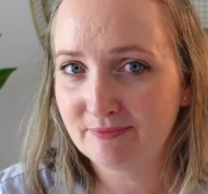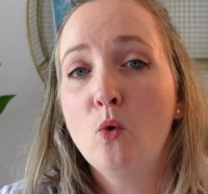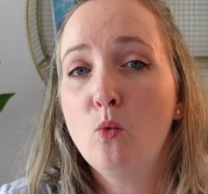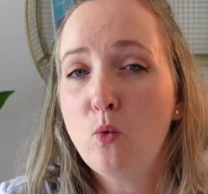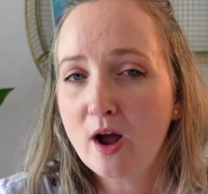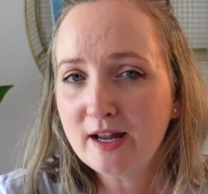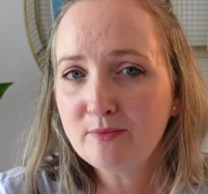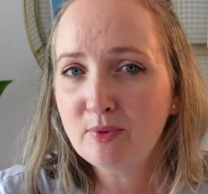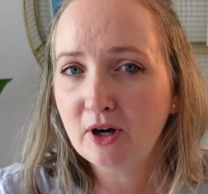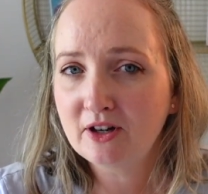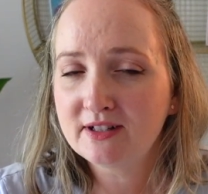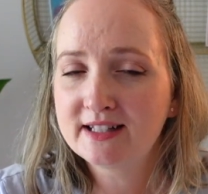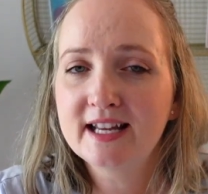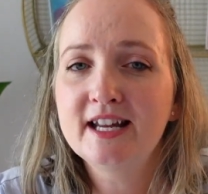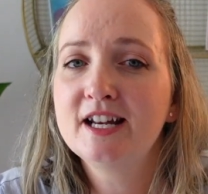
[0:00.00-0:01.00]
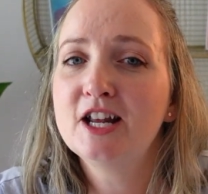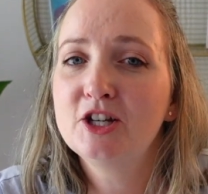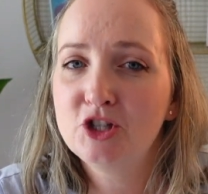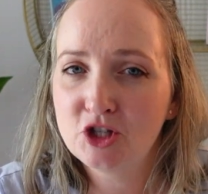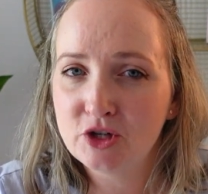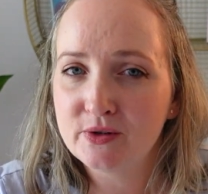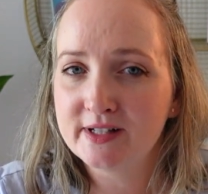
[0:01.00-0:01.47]
One person
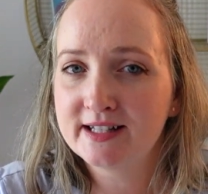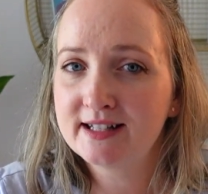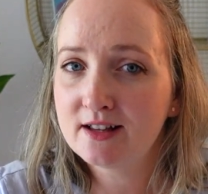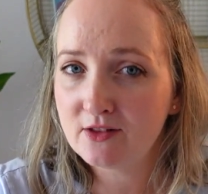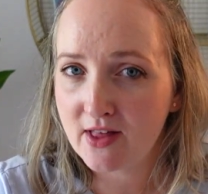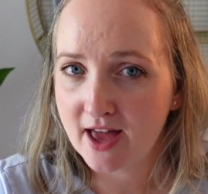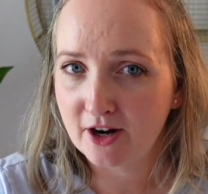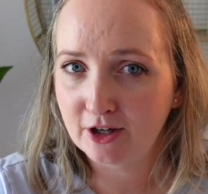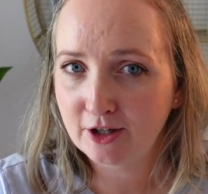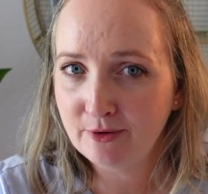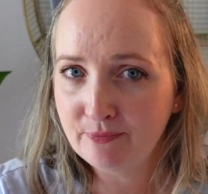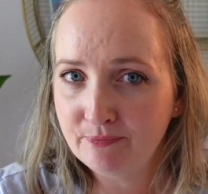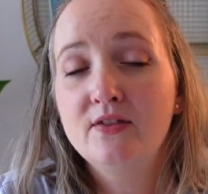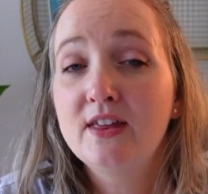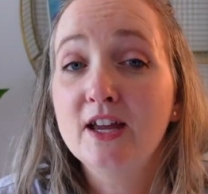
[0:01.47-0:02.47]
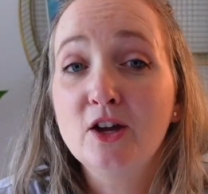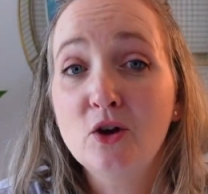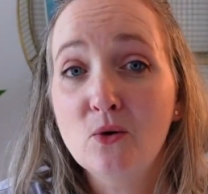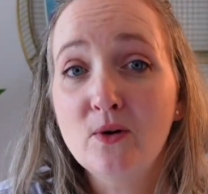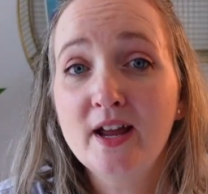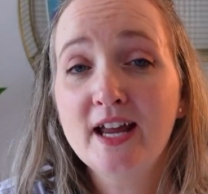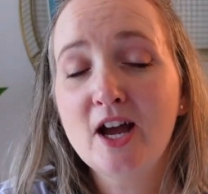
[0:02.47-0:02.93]
chooses a letter, then
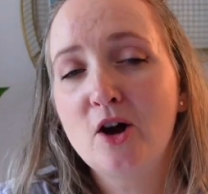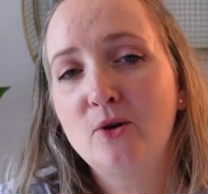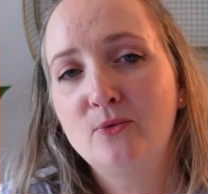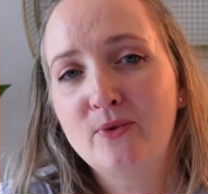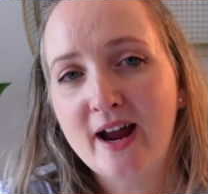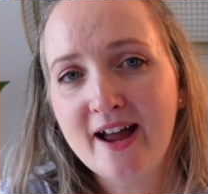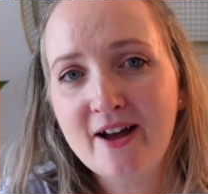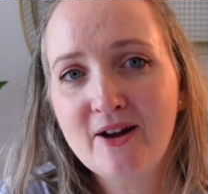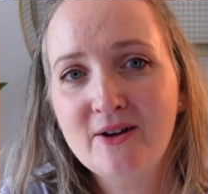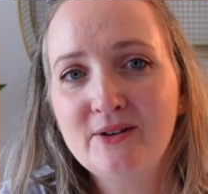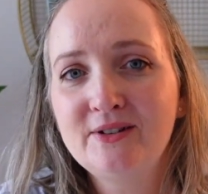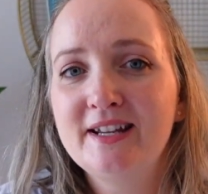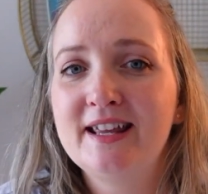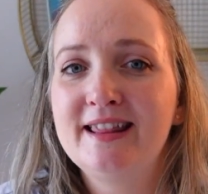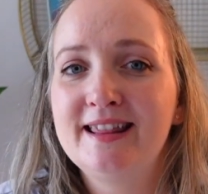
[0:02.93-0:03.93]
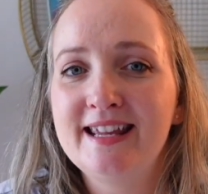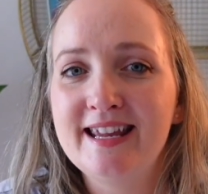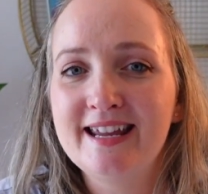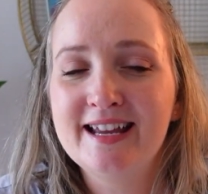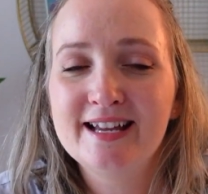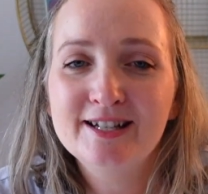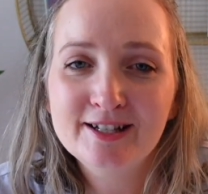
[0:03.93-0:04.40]
going around
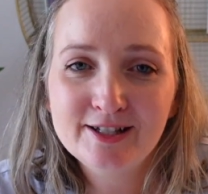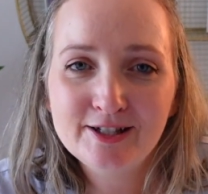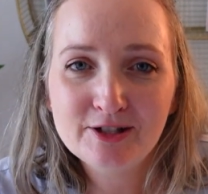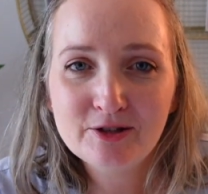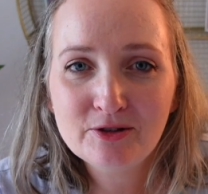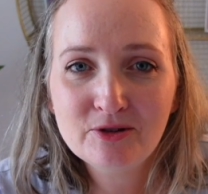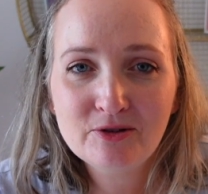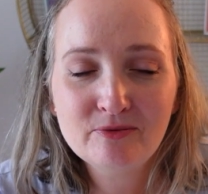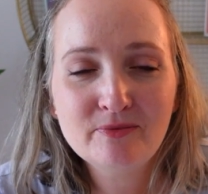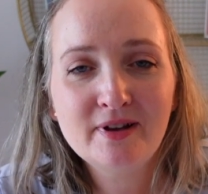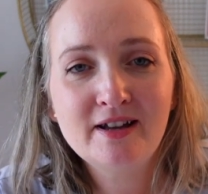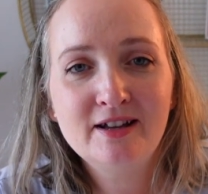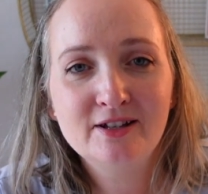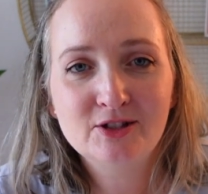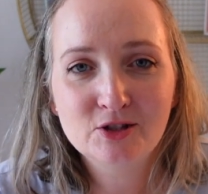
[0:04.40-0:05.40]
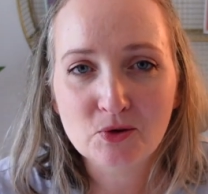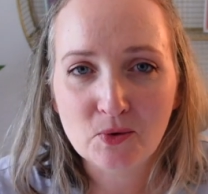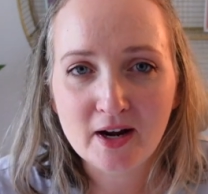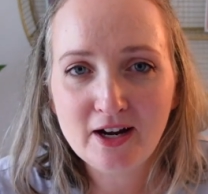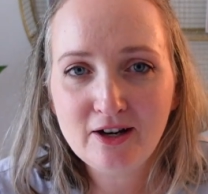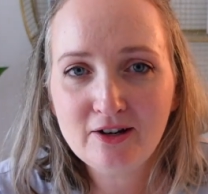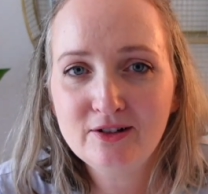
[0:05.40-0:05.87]
the Zoom
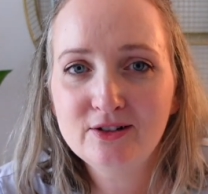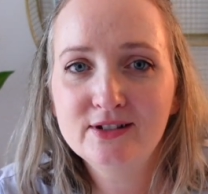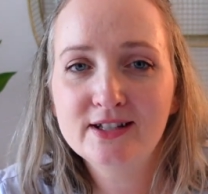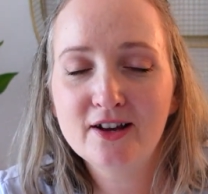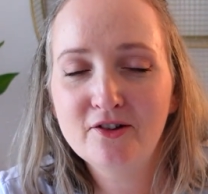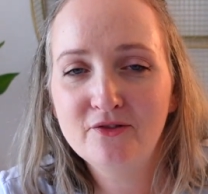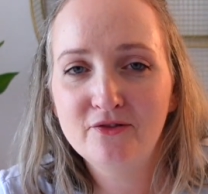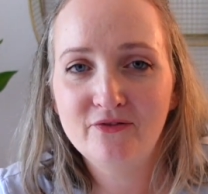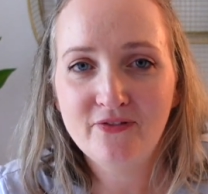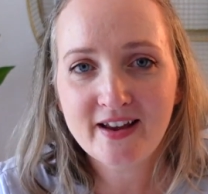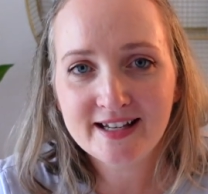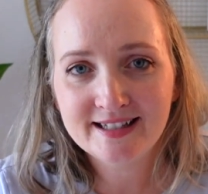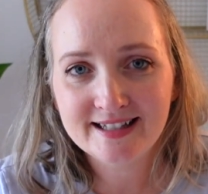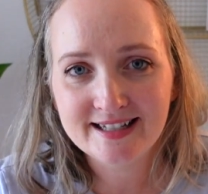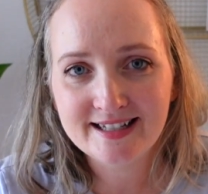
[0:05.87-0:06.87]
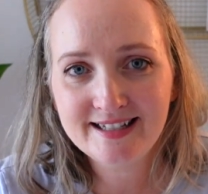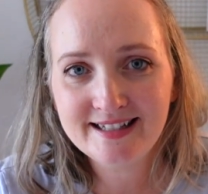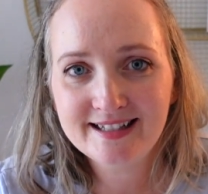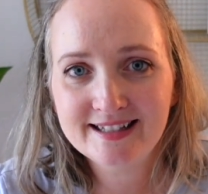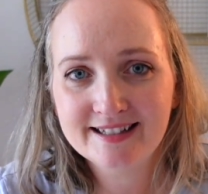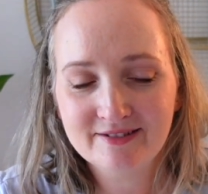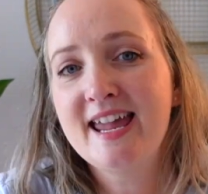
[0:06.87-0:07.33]
squares of
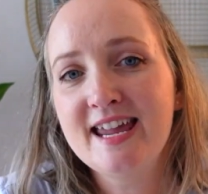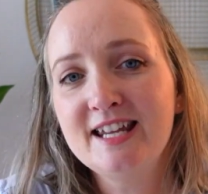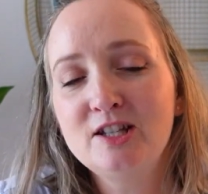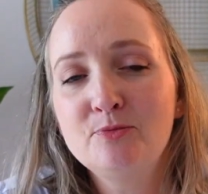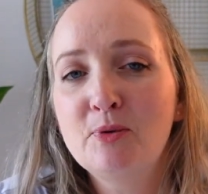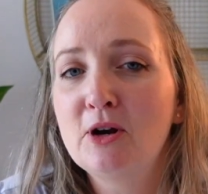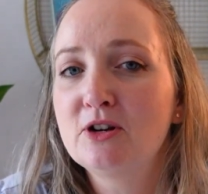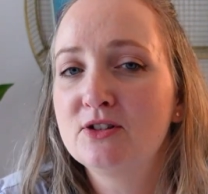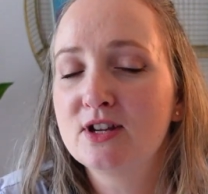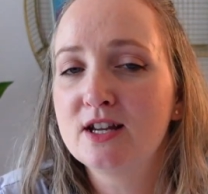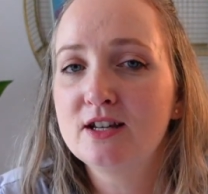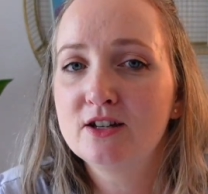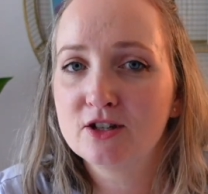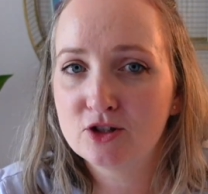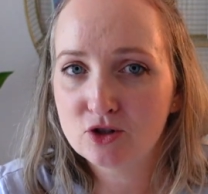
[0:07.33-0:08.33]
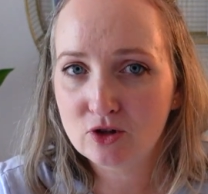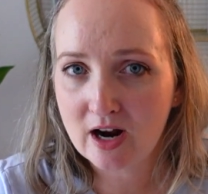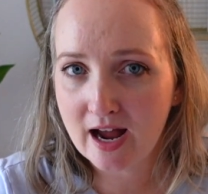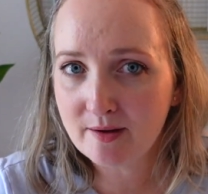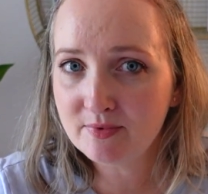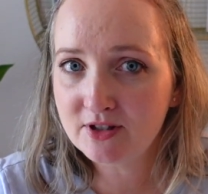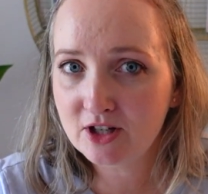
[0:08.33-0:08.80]
faces, each person
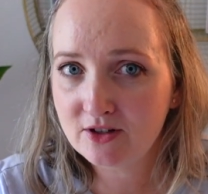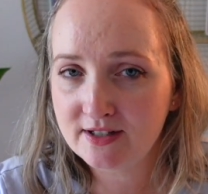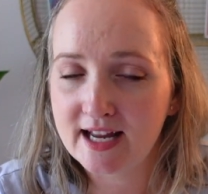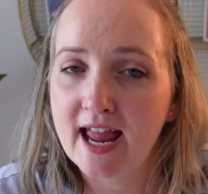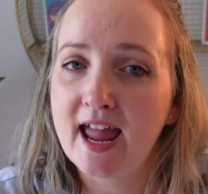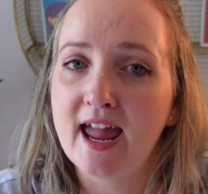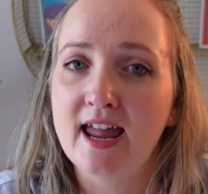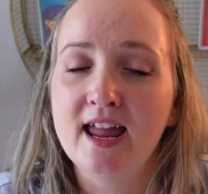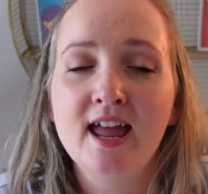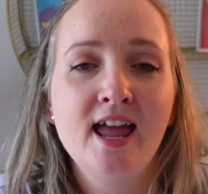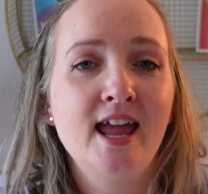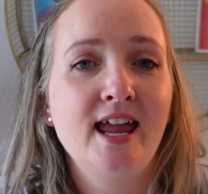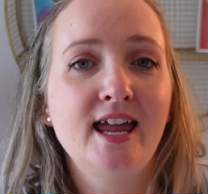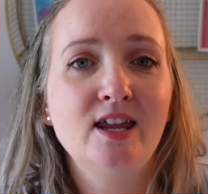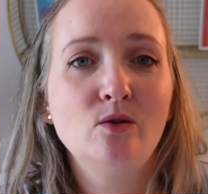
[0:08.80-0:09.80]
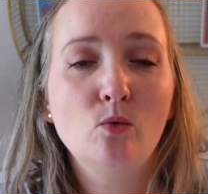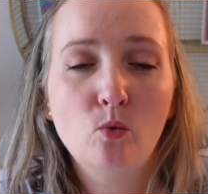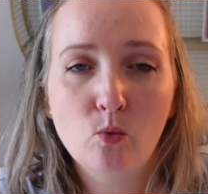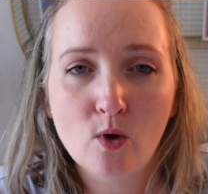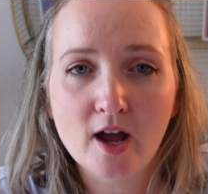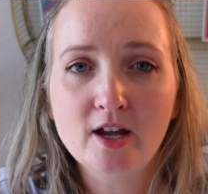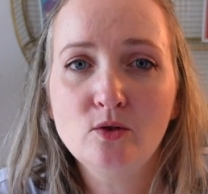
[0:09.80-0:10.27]
describes their day in
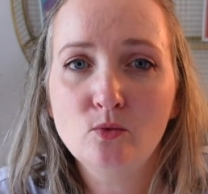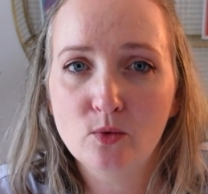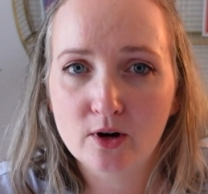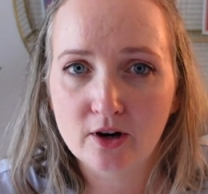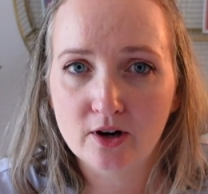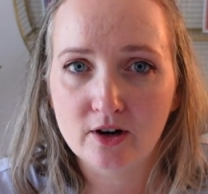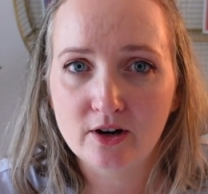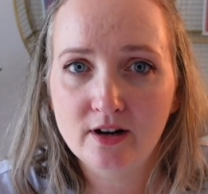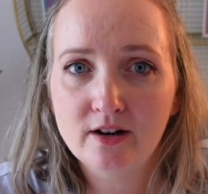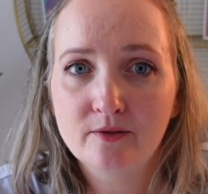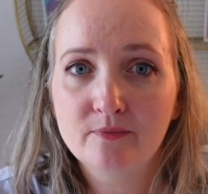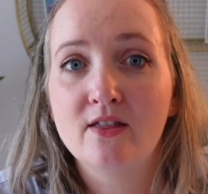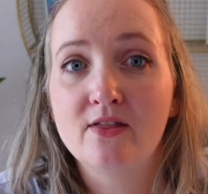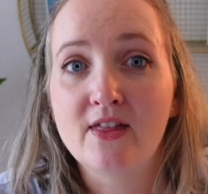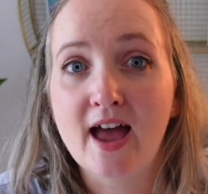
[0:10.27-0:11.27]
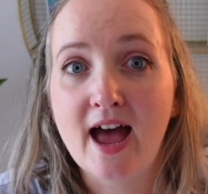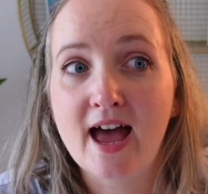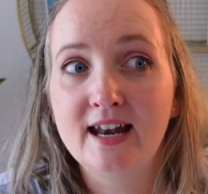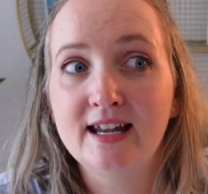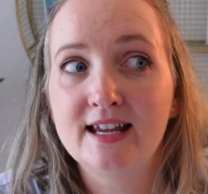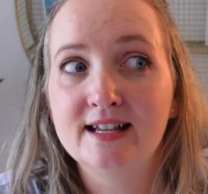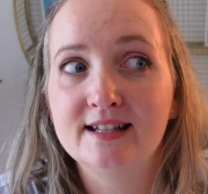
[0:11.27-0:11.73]
one word
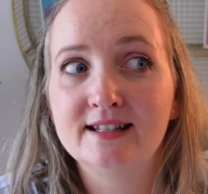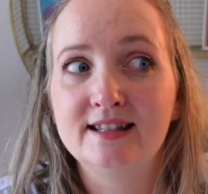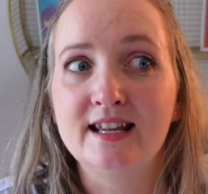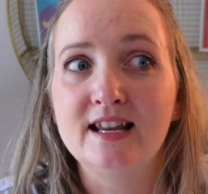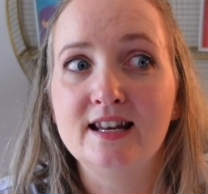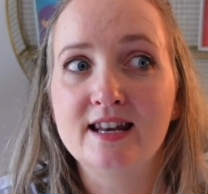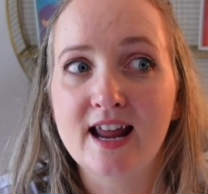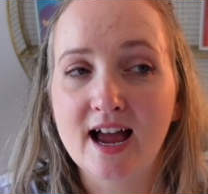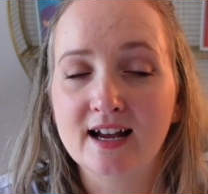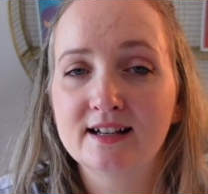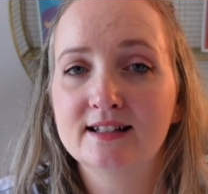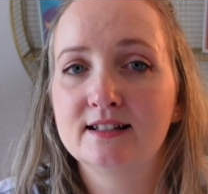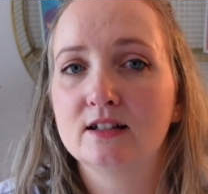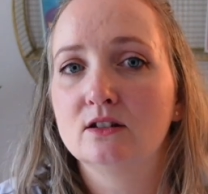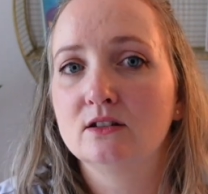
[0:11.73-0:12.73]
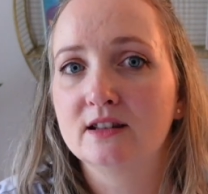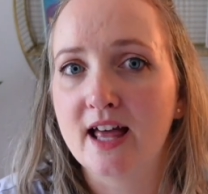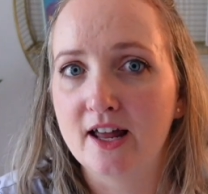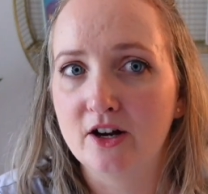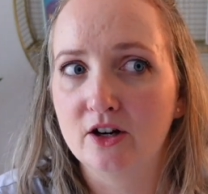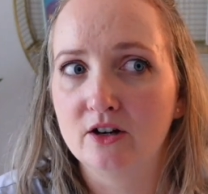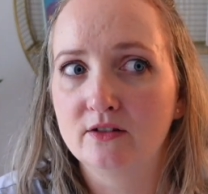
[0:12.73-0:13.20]
that is the next
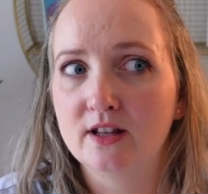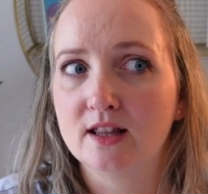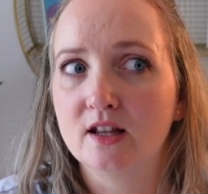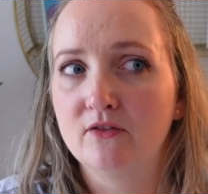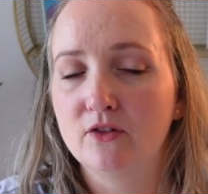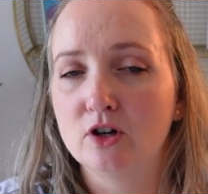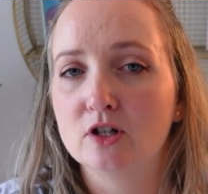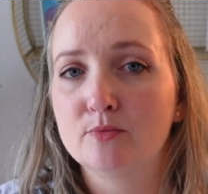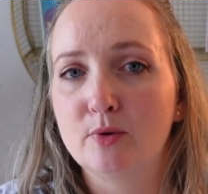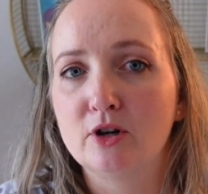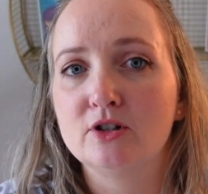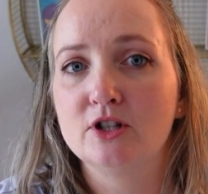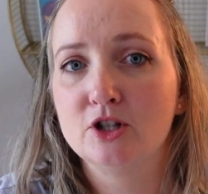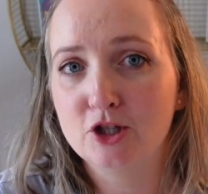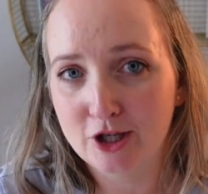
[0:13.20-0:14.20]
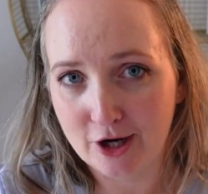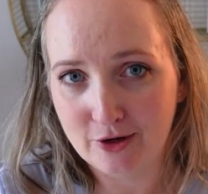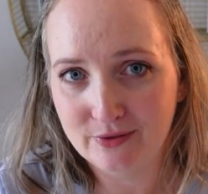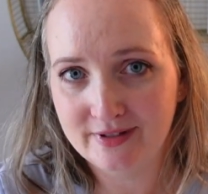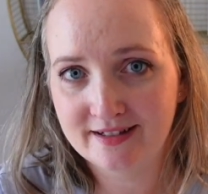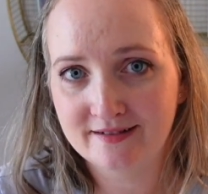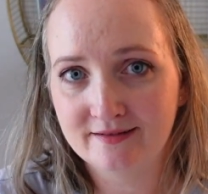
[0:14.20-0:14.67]
letter that the first person
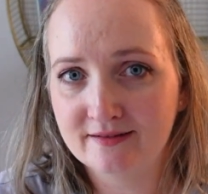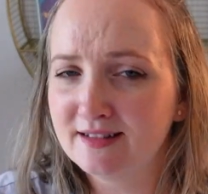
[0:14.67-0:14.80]
chose.